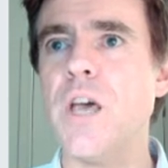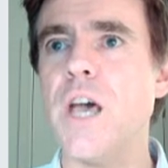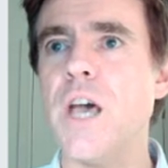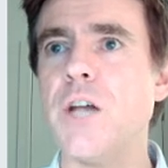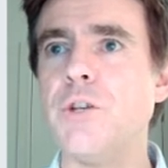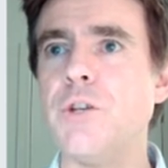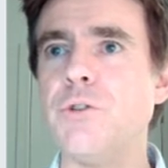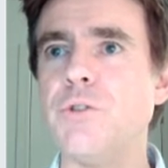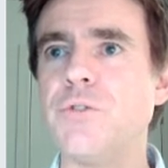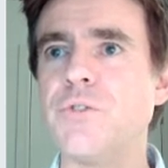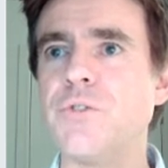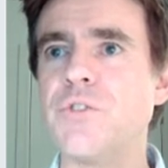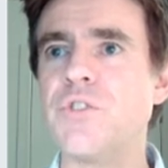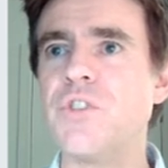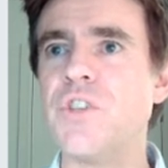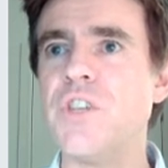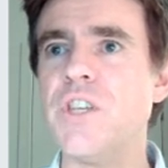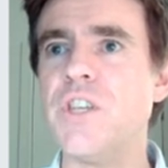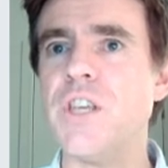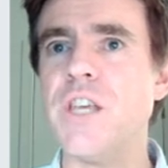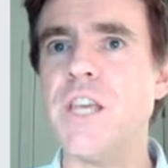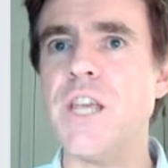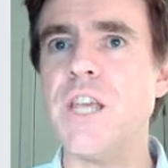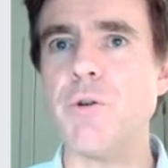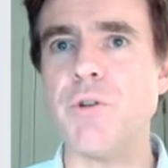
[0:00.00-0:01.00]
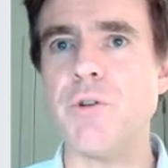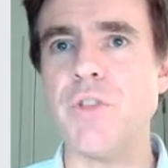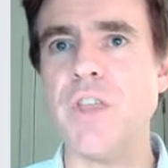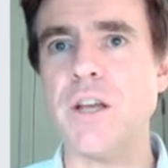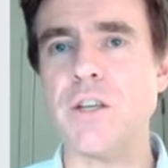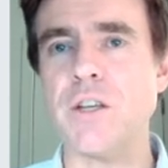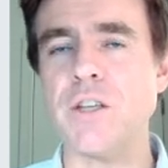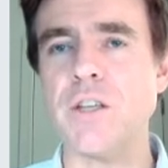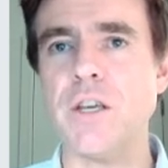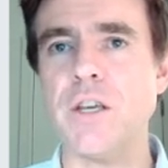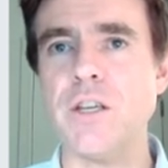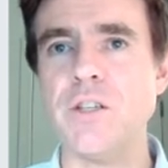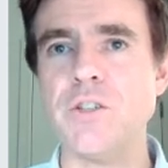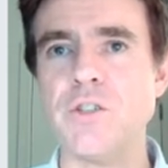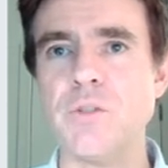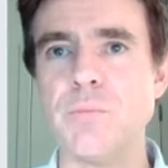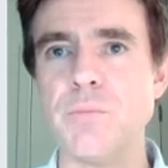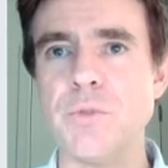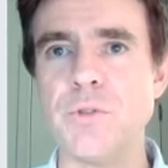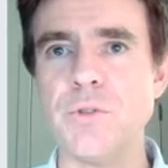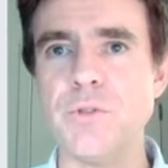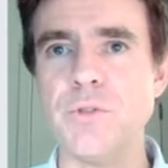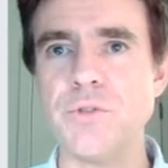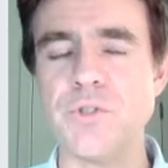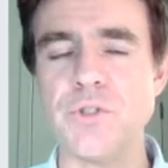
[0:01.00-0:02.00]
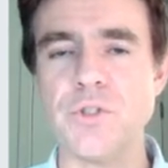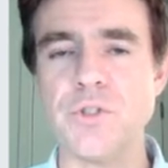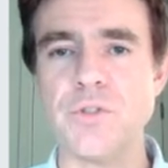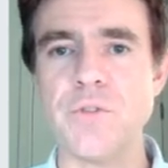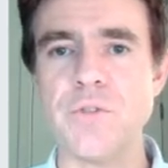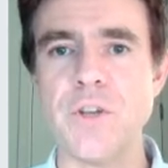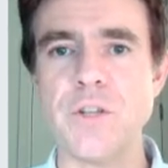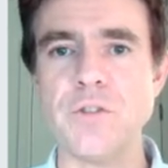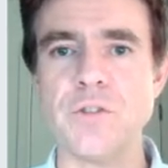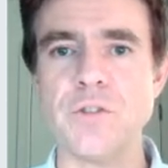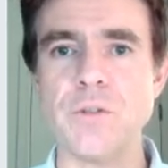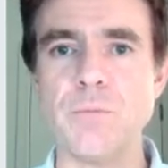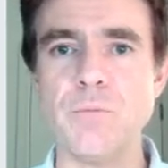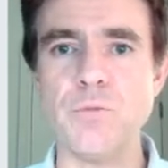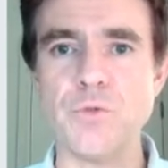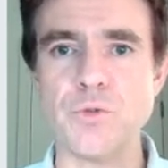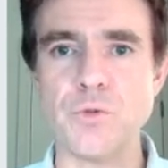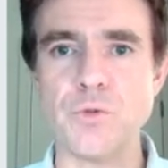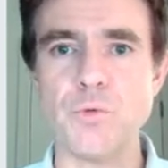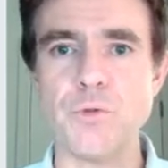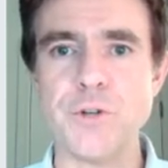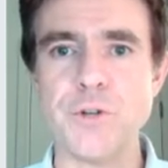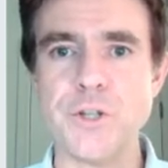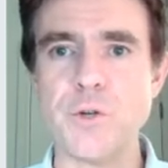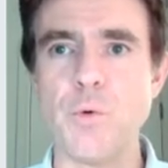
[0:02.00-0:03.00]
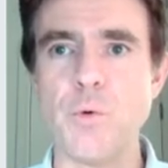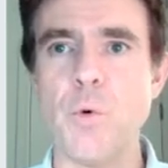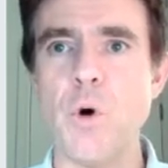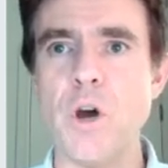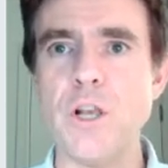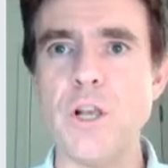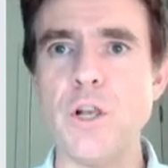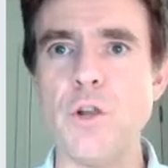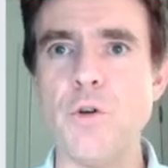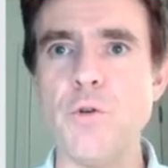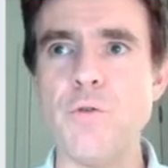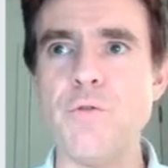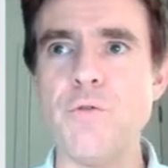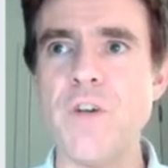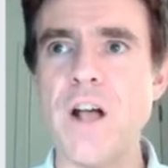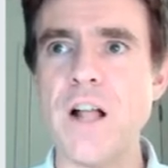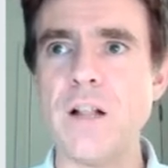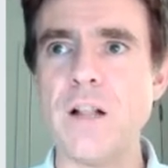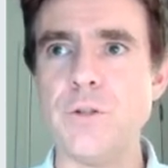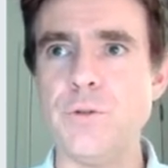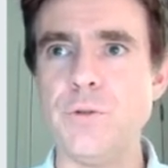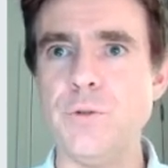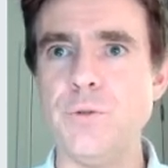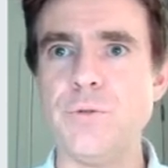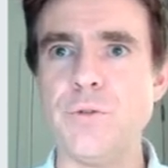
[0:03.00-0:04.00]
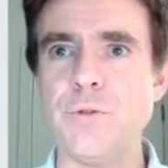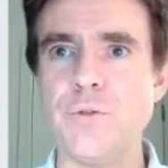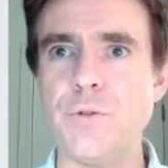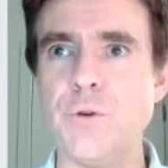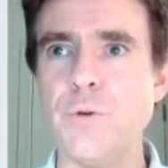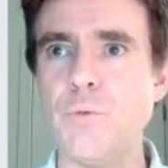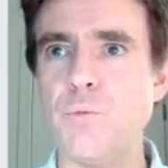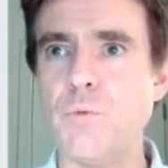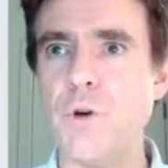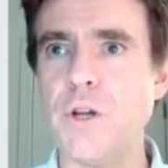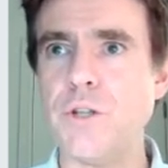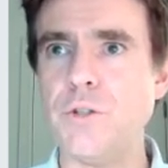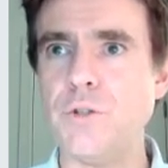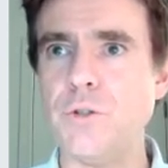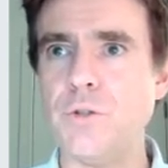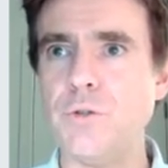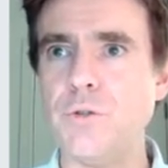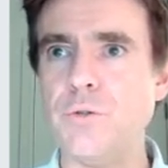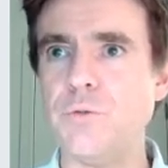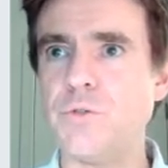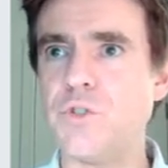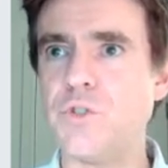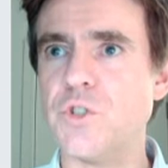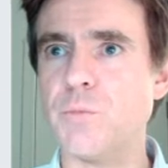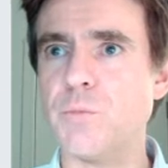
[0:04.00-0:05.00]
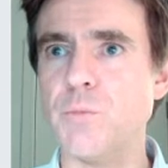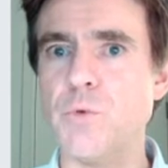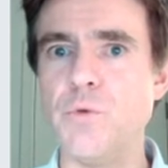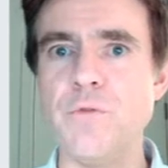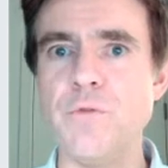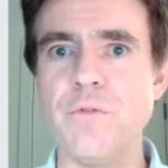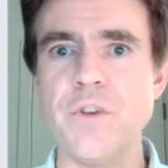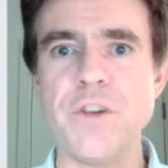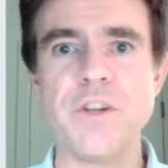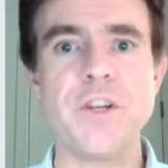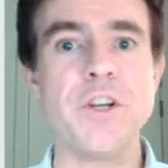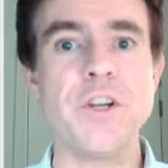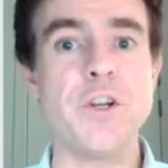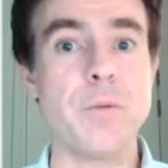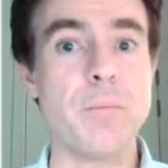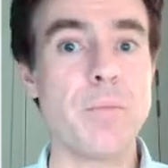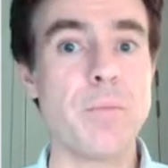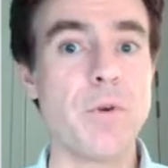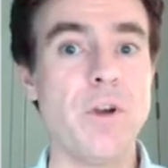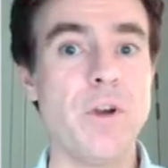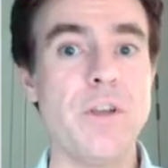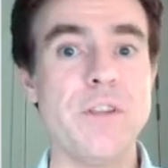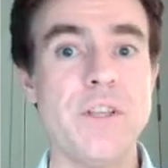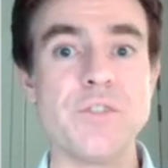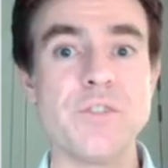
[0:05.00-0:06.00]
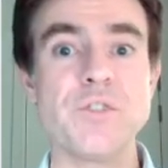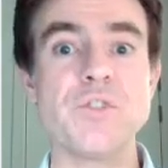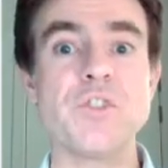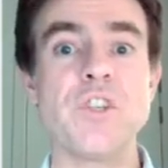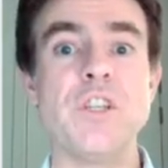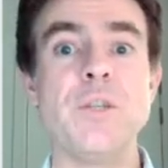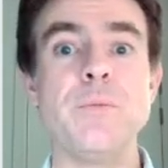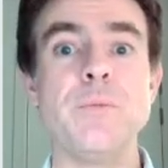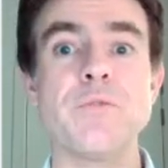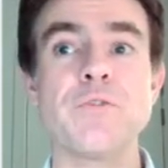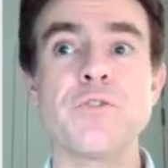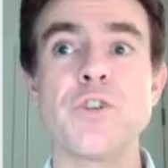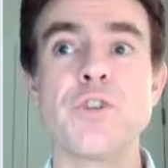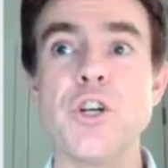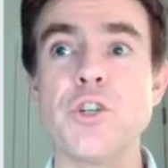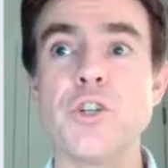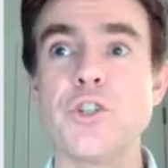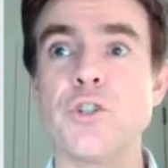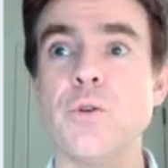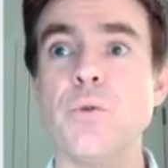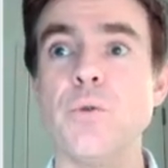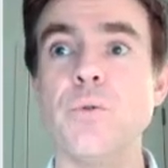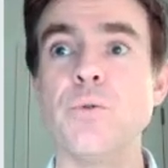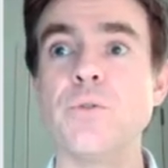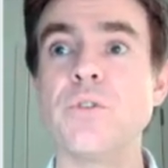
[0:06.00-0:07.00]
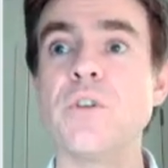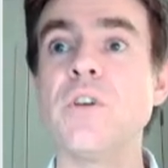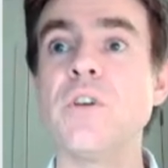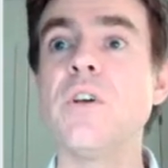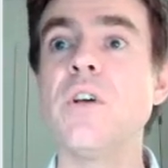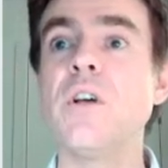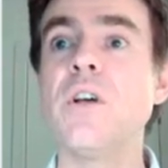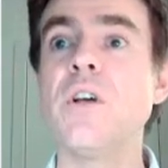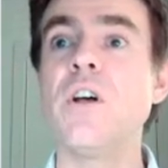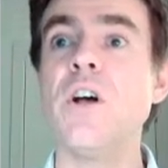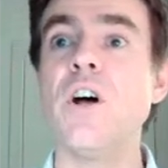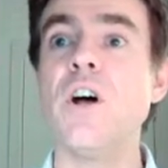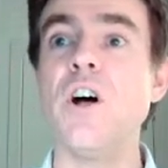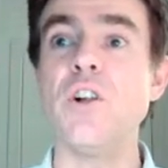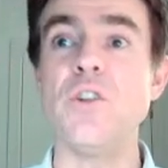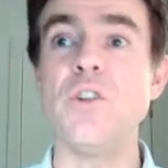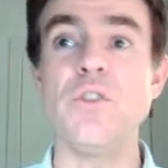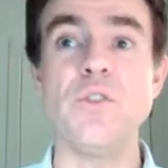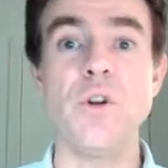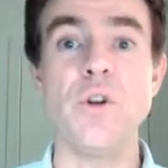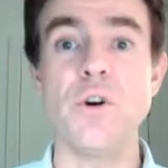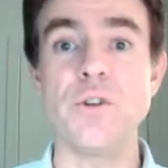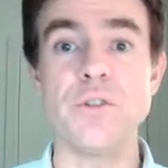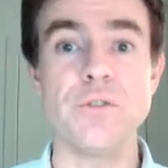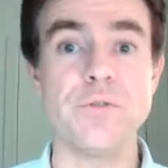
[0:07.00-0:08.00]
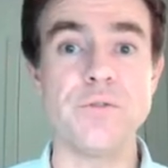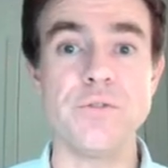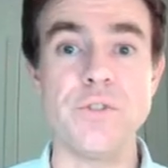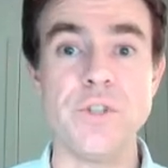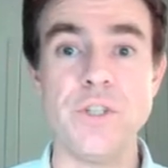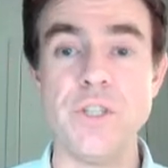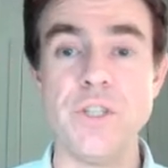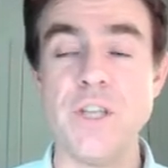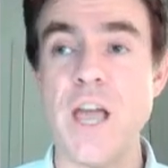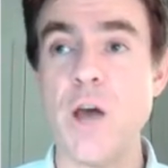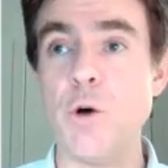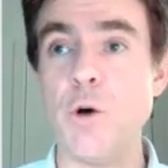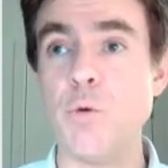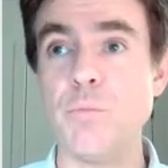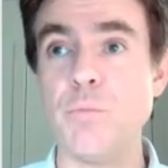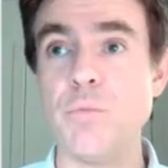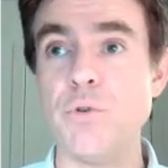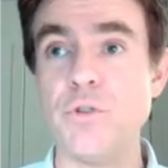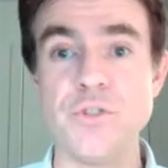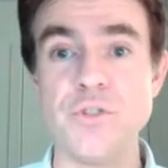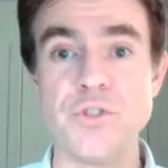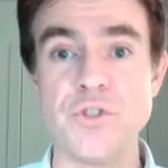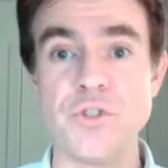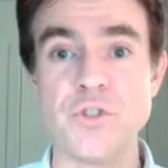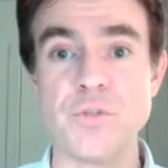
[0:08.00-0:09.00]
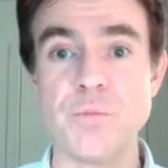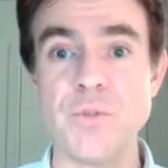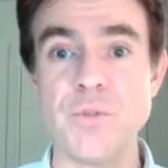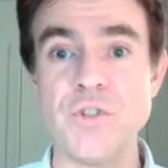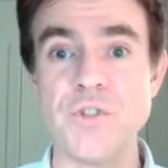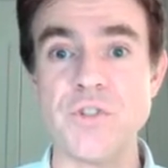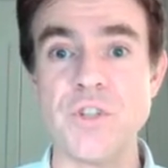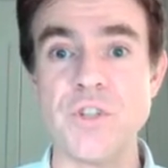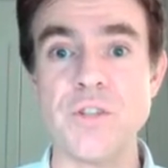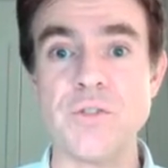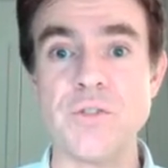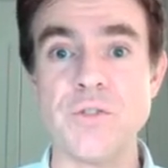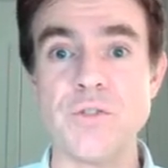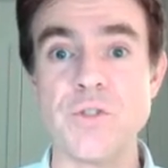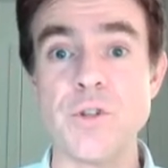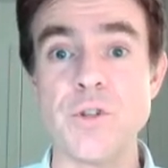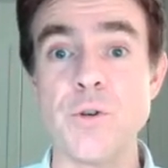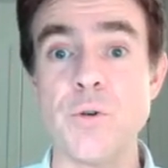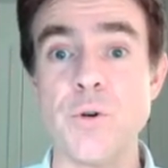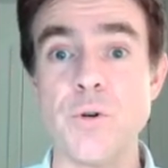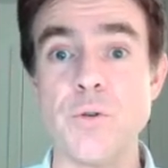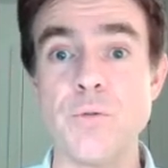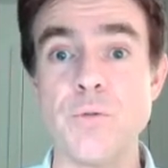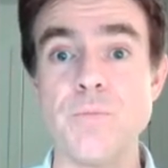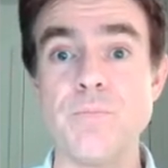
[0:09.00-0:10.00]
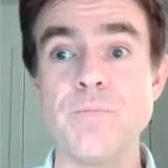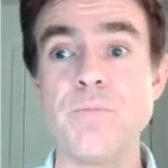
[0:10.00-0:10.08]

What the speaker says: And you can see here in that case, because this phantom was already quite low valued, that when you smooth it and apply that same threshold, a lot of the output has just been set to zero.